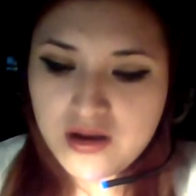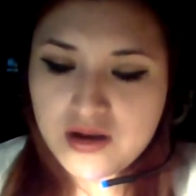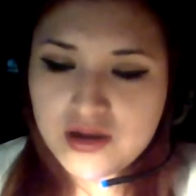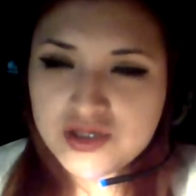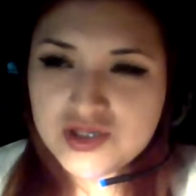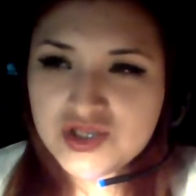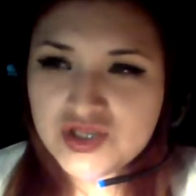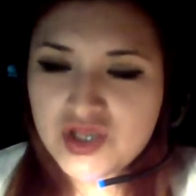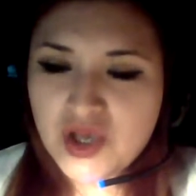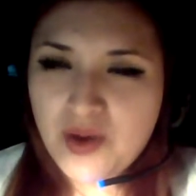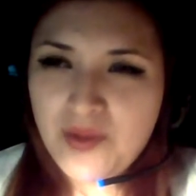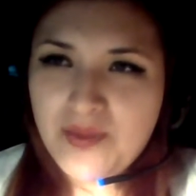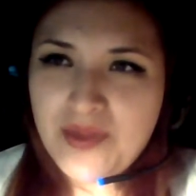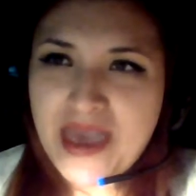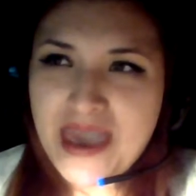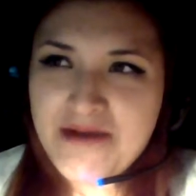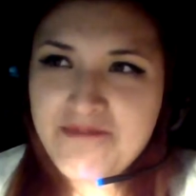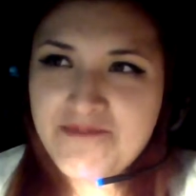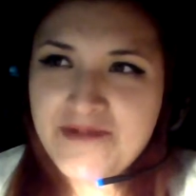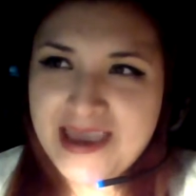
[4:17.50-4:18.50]
some
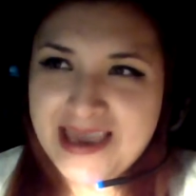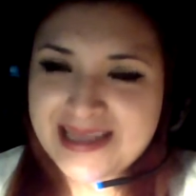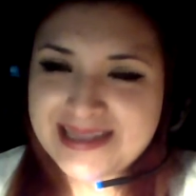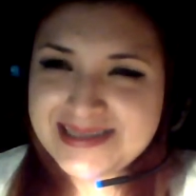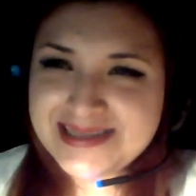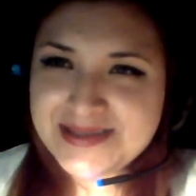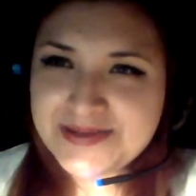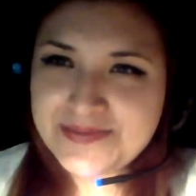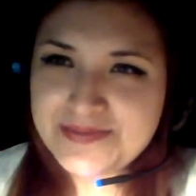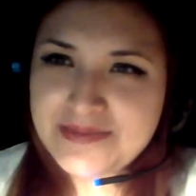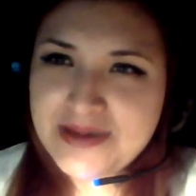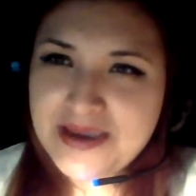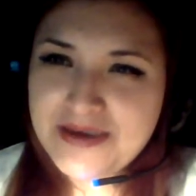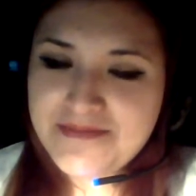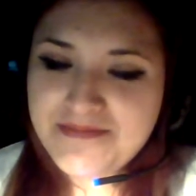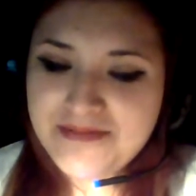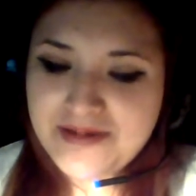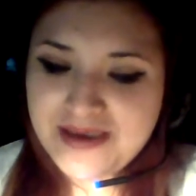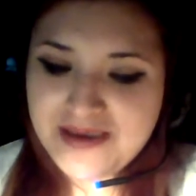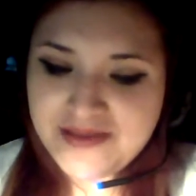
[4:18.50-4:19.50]
events
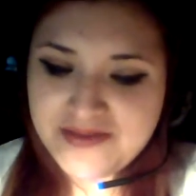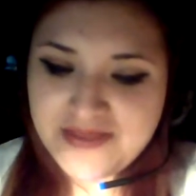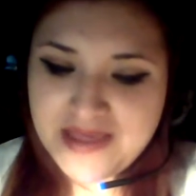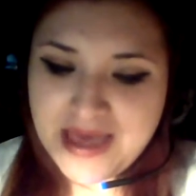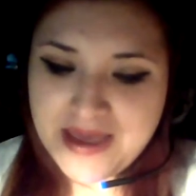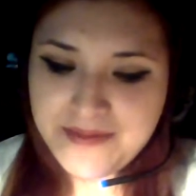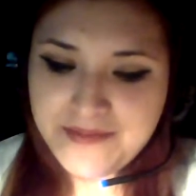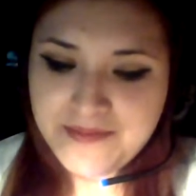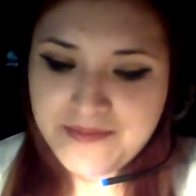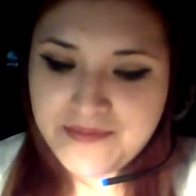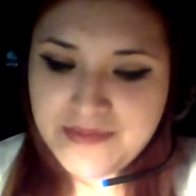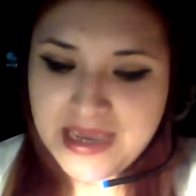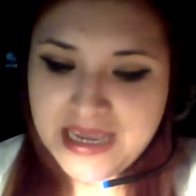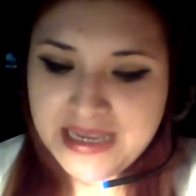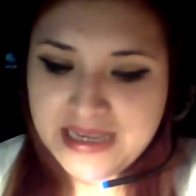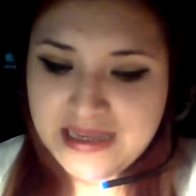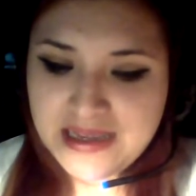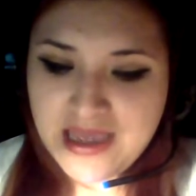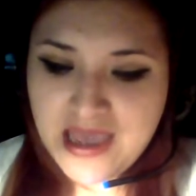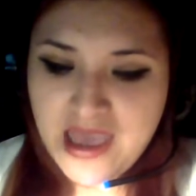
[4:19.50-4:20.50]
maybe that
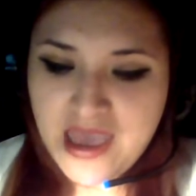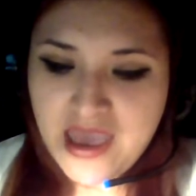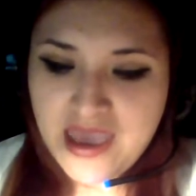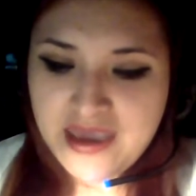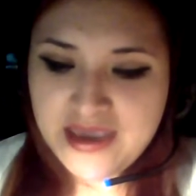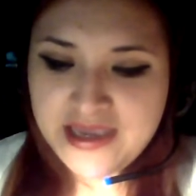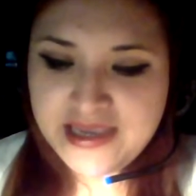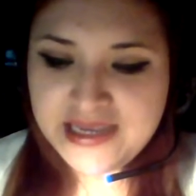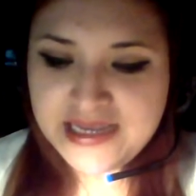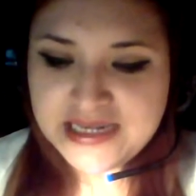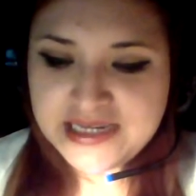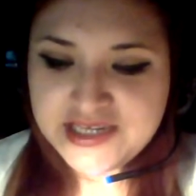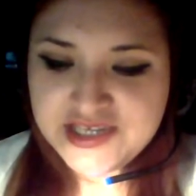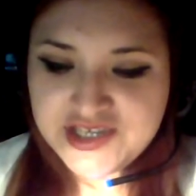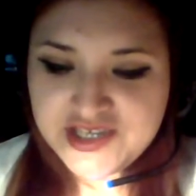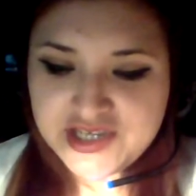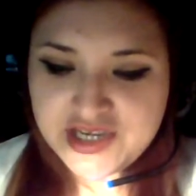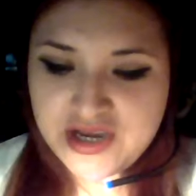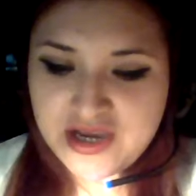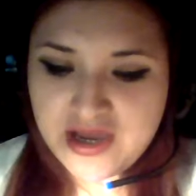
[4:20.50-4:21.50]
may
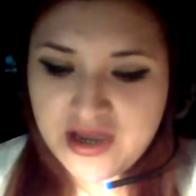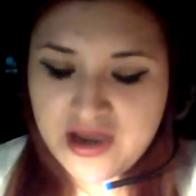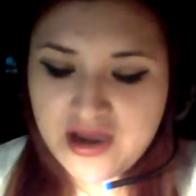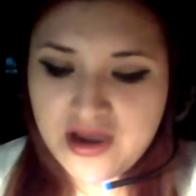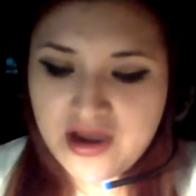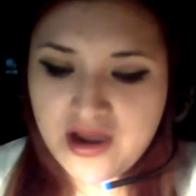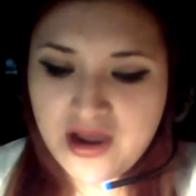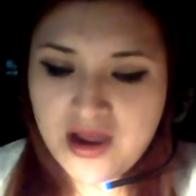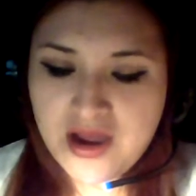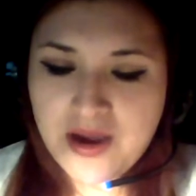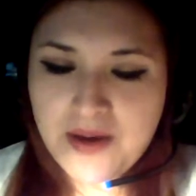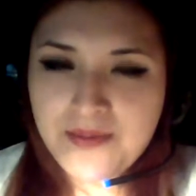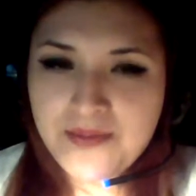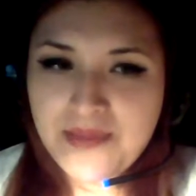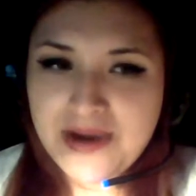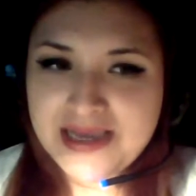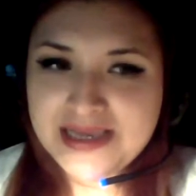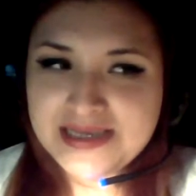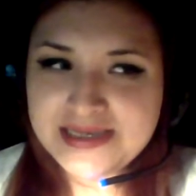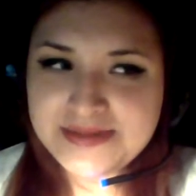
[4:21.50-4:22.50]
hinder
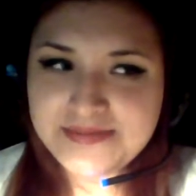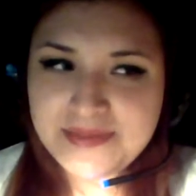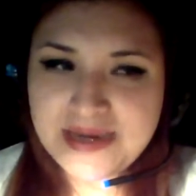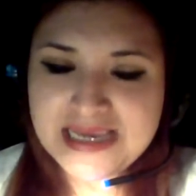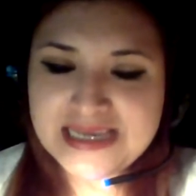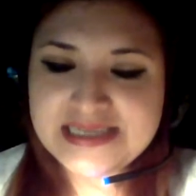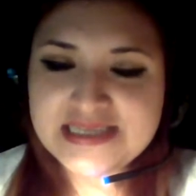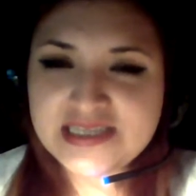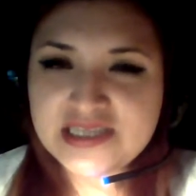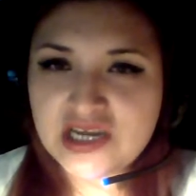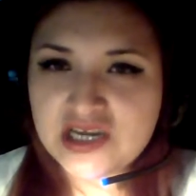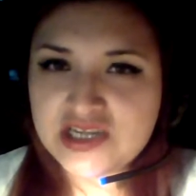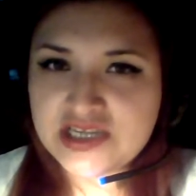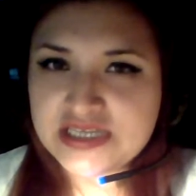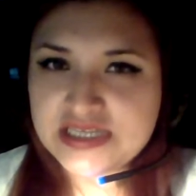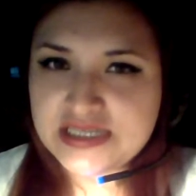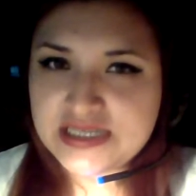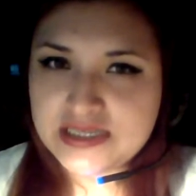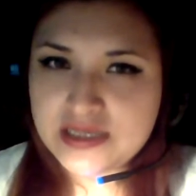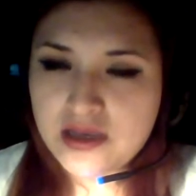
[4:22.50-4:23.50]
my
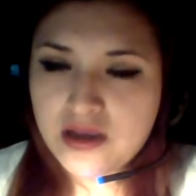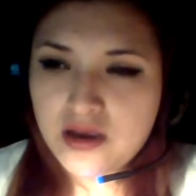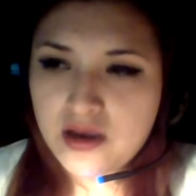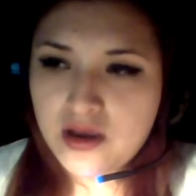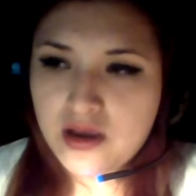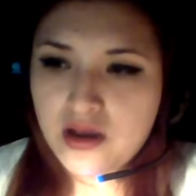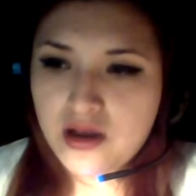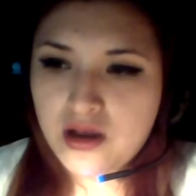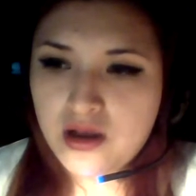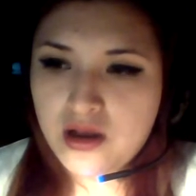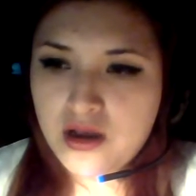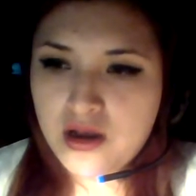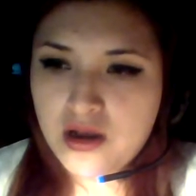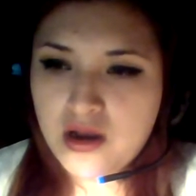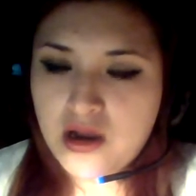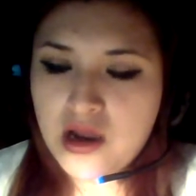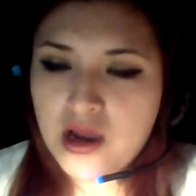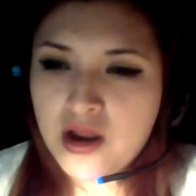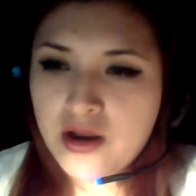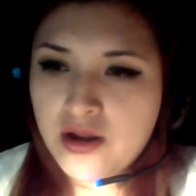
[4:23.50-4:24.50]
studies.
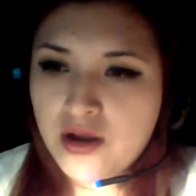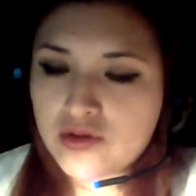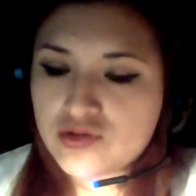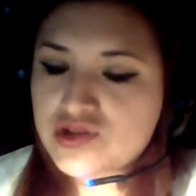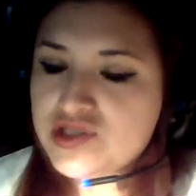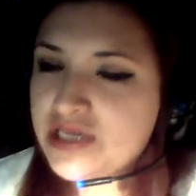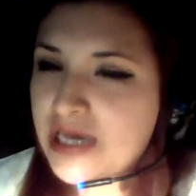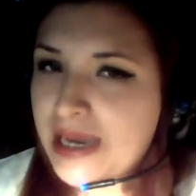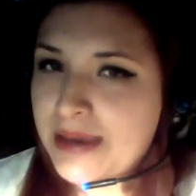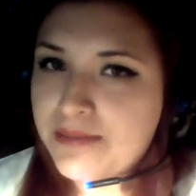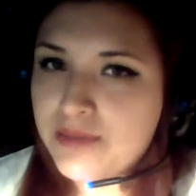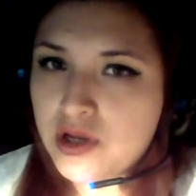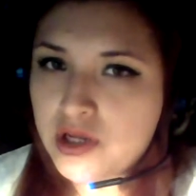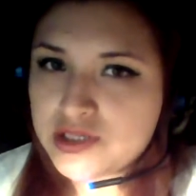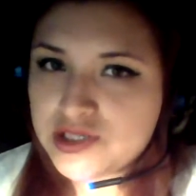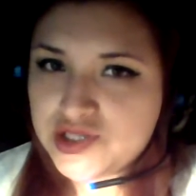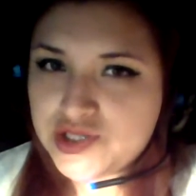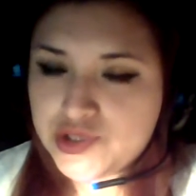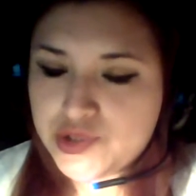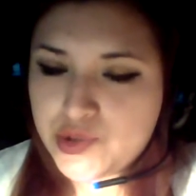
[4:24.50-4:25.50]
I don't know, time
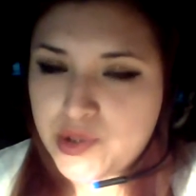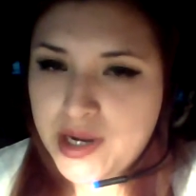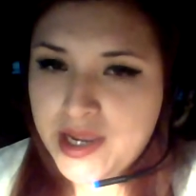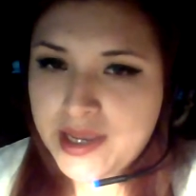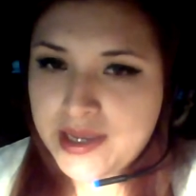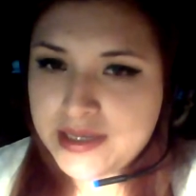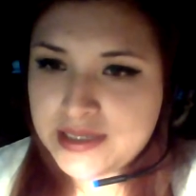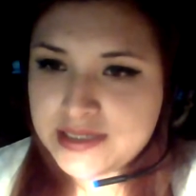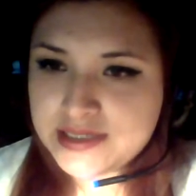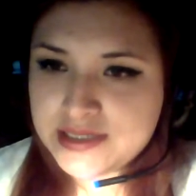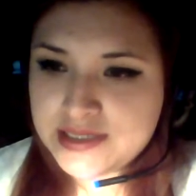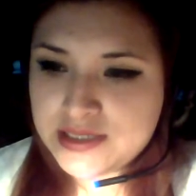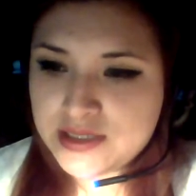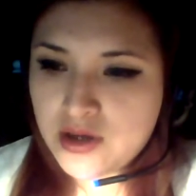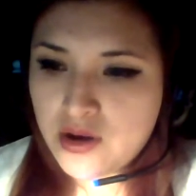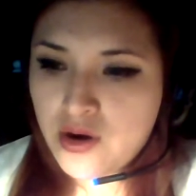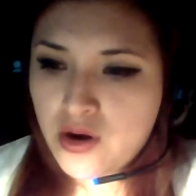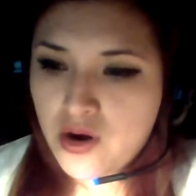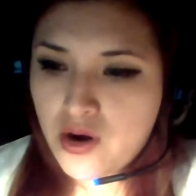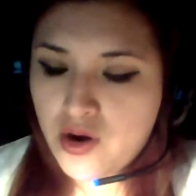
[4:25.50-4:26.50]
constraints,
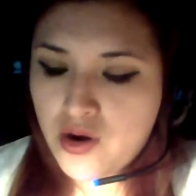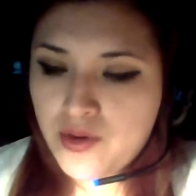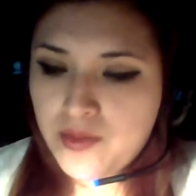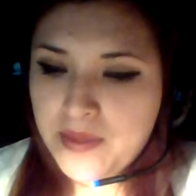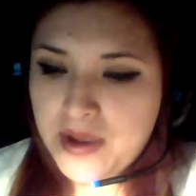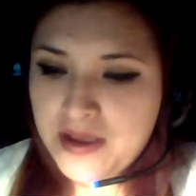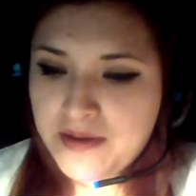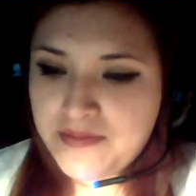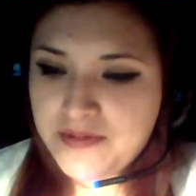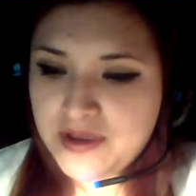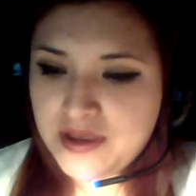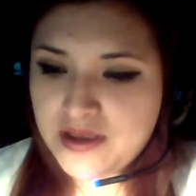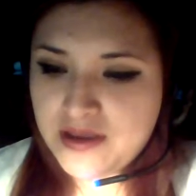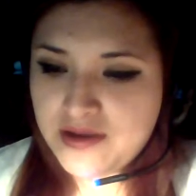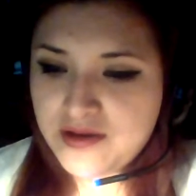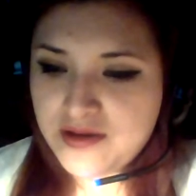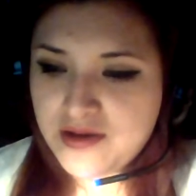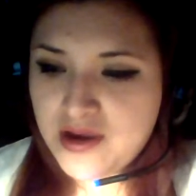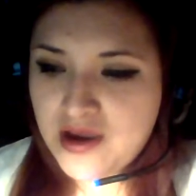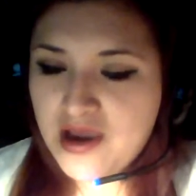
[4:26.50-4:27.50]
or
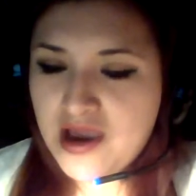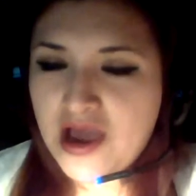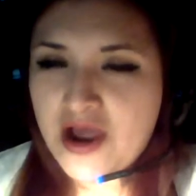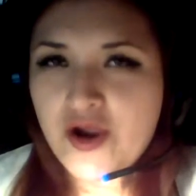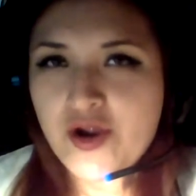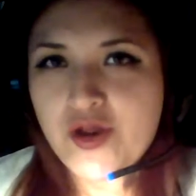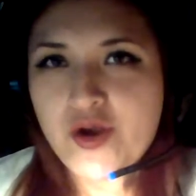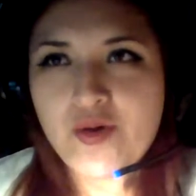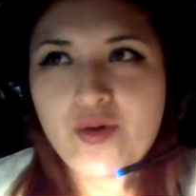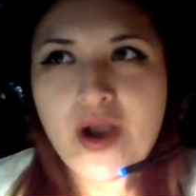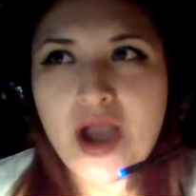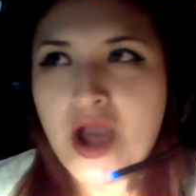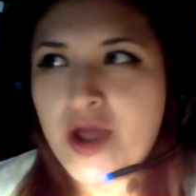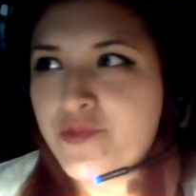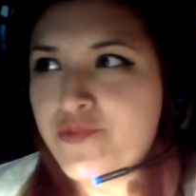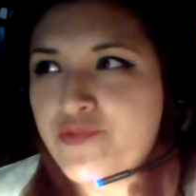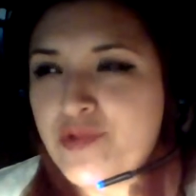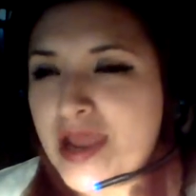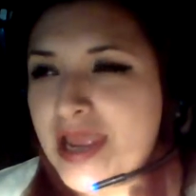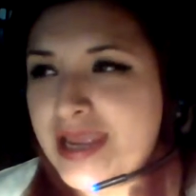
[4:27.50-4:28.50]
maybe, I don't know, a
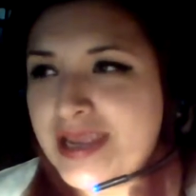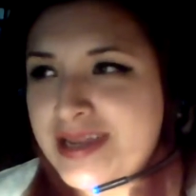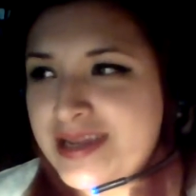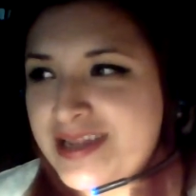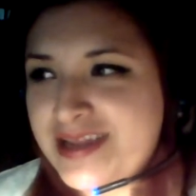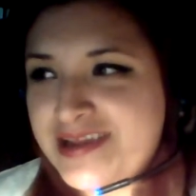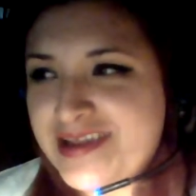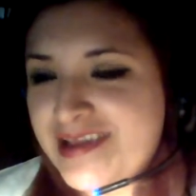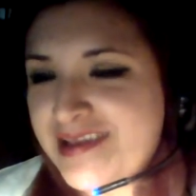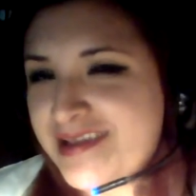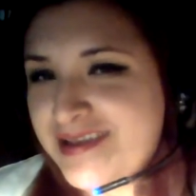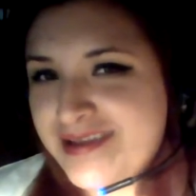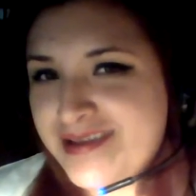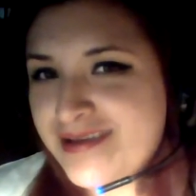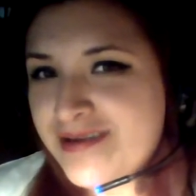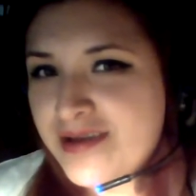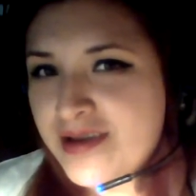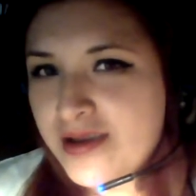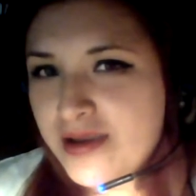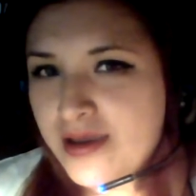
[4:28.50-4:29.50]
rainy day
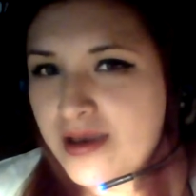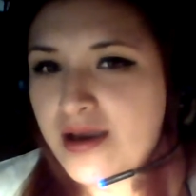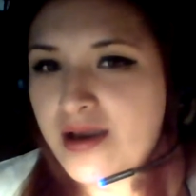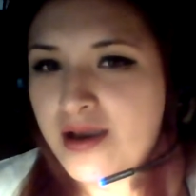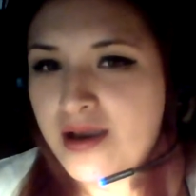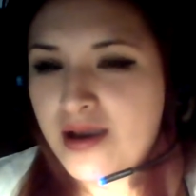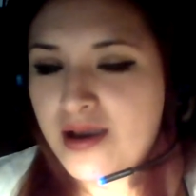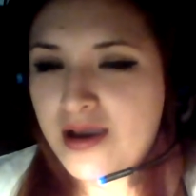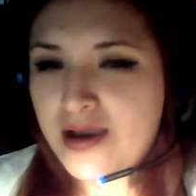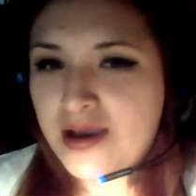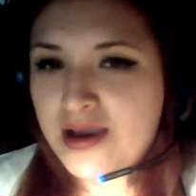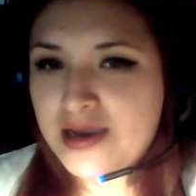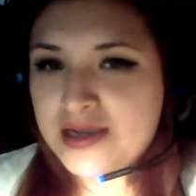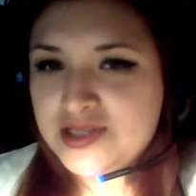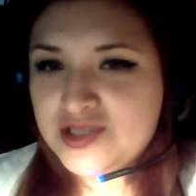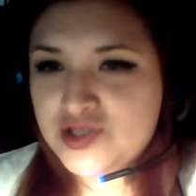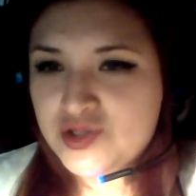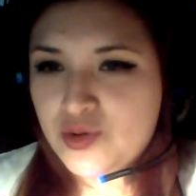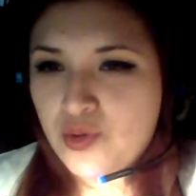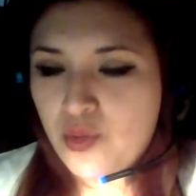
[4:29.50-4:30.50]

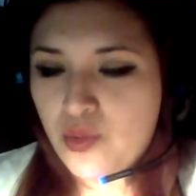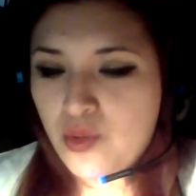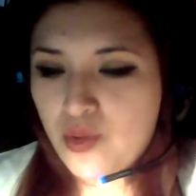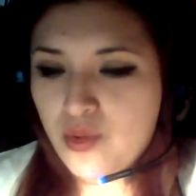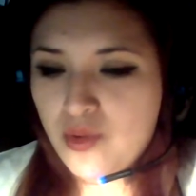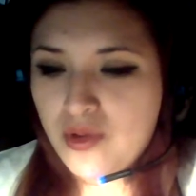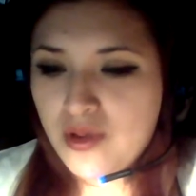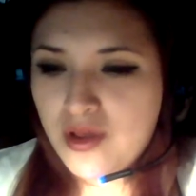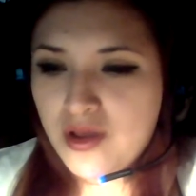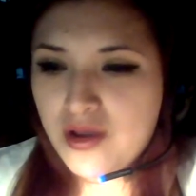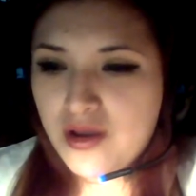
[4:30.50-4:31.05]
at school.